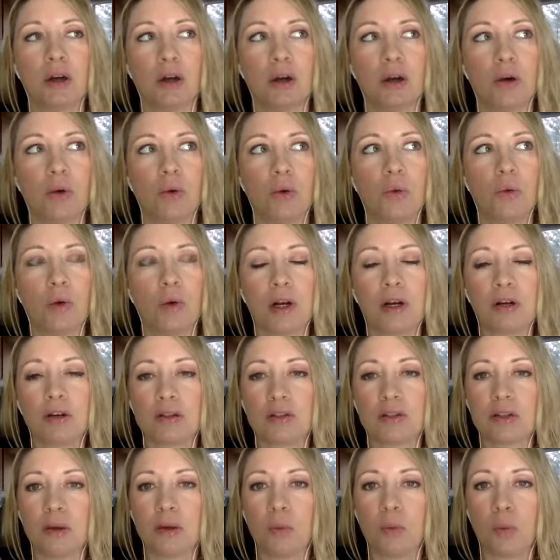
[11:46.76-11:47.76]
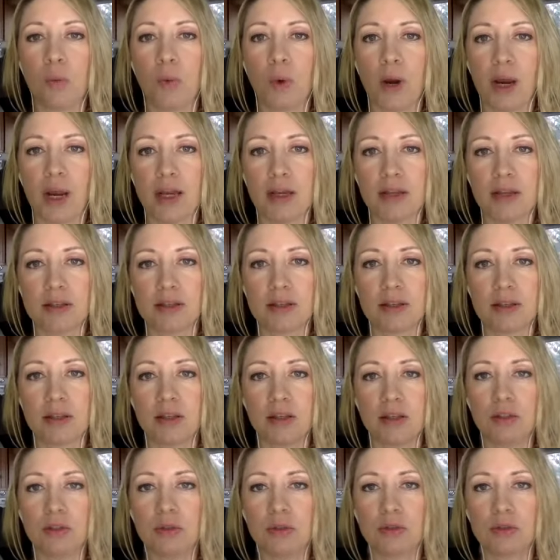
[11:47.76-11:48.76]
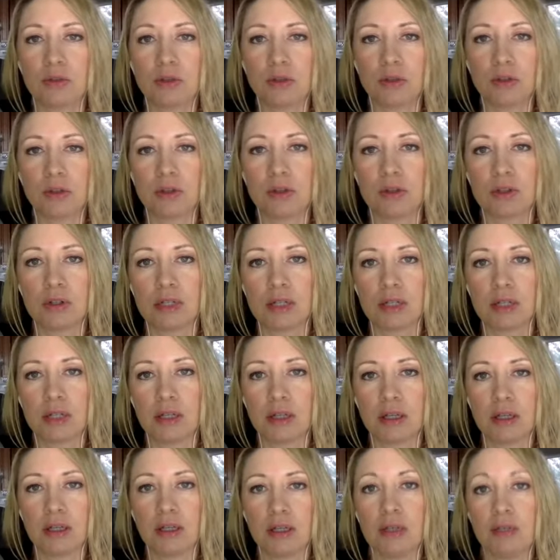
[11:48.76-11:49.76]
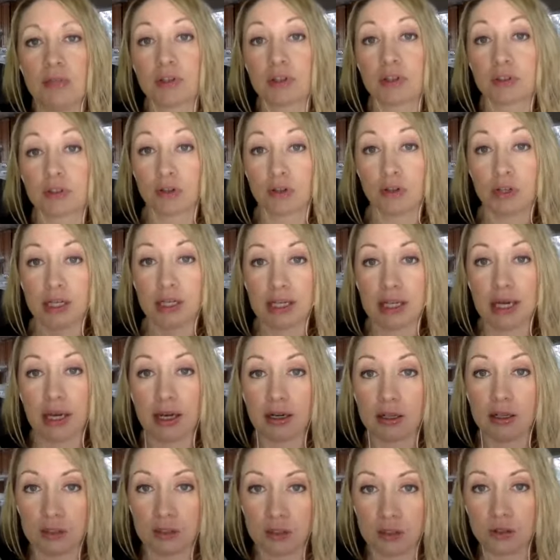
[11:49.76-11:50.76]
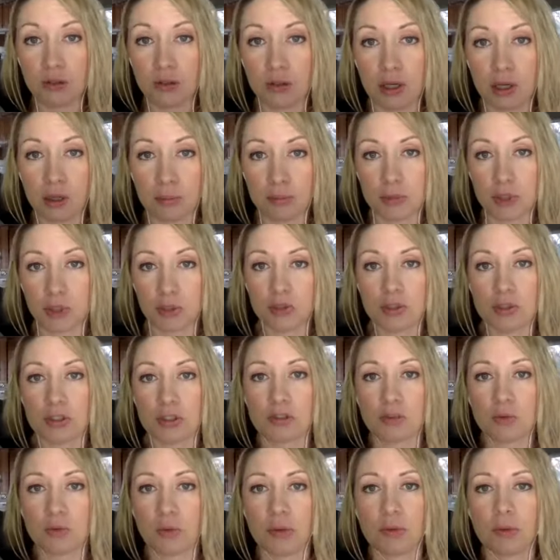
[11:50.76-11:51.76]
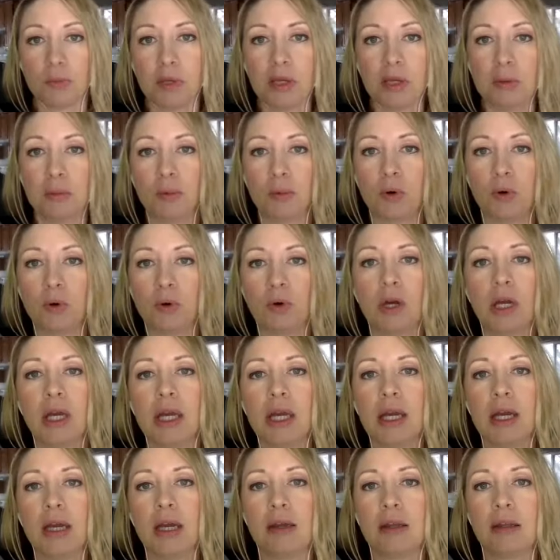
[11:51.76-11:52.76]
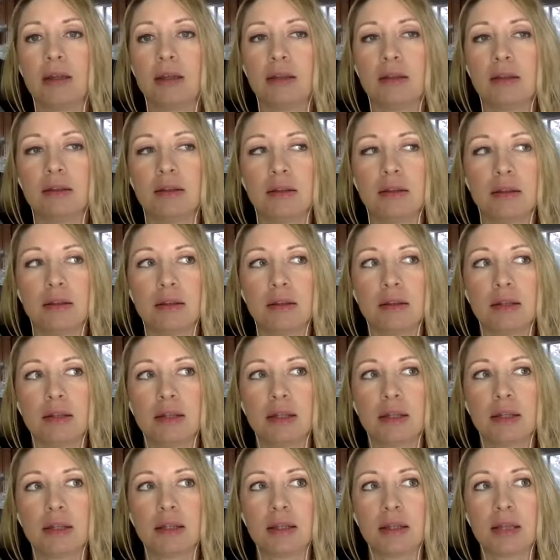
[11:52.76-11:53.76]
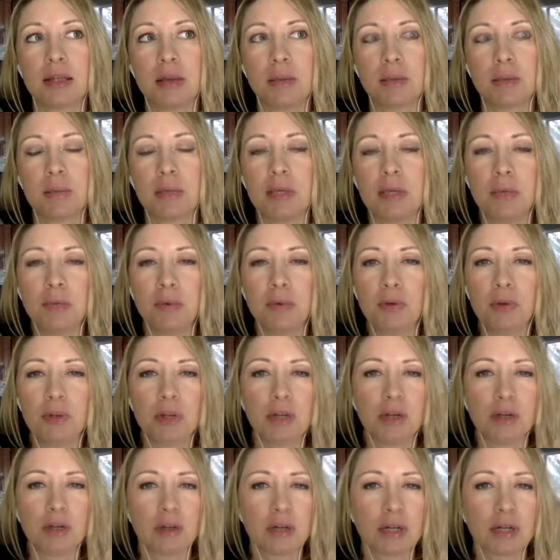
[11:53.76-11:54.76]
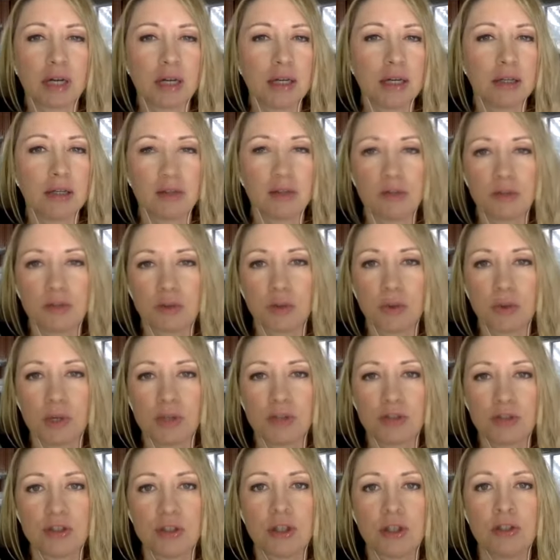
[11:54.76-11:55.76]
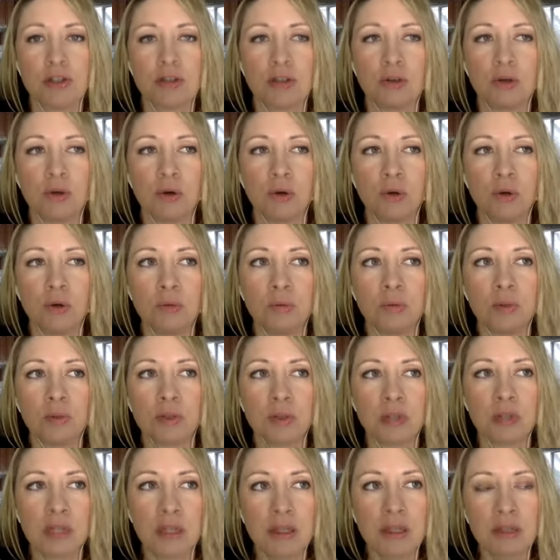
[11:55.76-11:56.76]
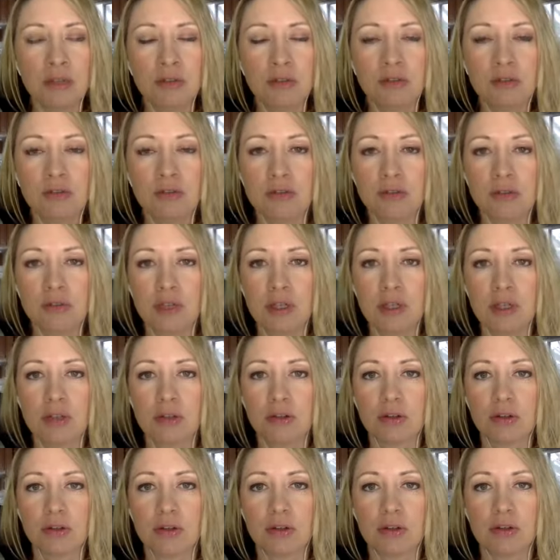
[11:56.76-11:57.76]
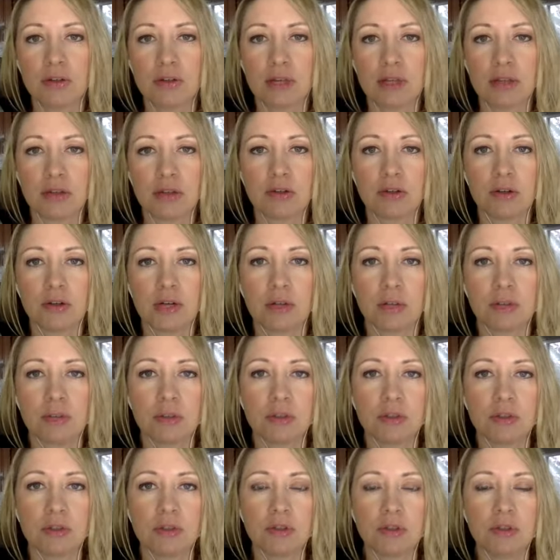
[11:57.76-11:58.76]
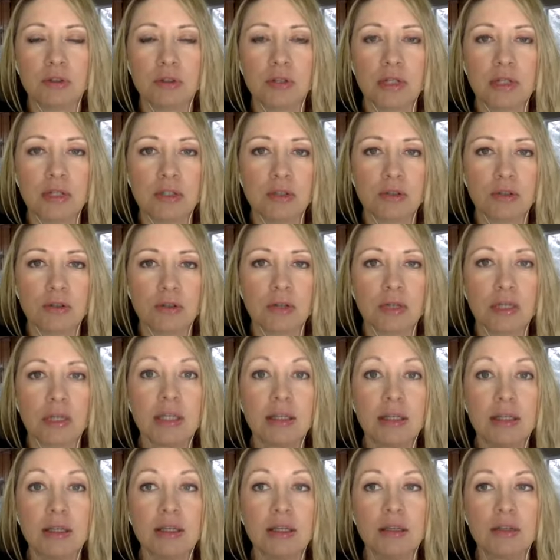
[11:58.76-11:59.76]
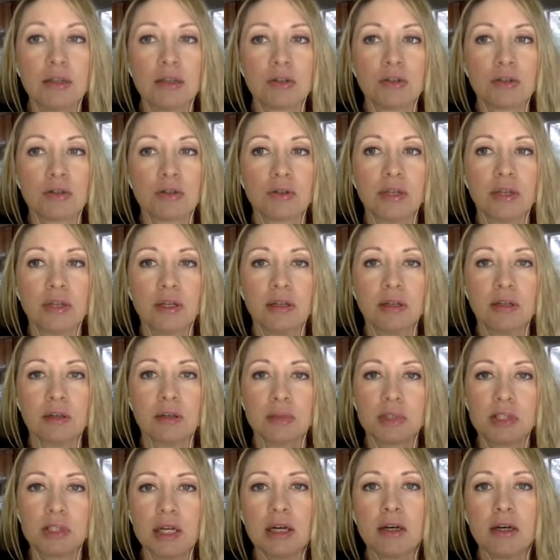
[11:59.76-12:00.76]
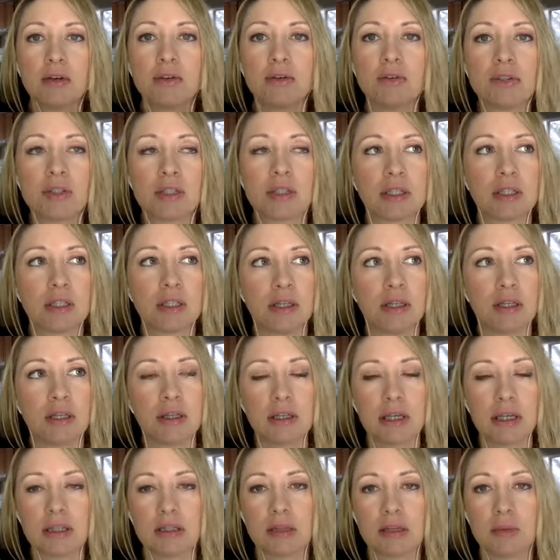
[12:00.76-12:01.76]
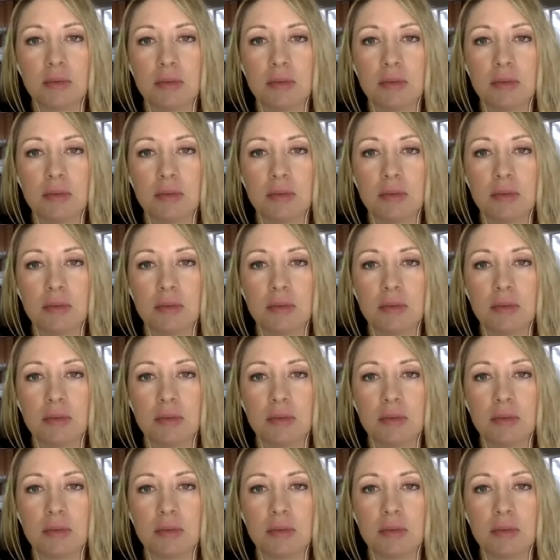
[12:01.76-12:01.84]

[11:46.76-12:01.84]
what are some ways that you learned and even learning how to do hypnosis with people that people that are kind of questioning their own belief either that they're able to do this or in the industry themselves and that type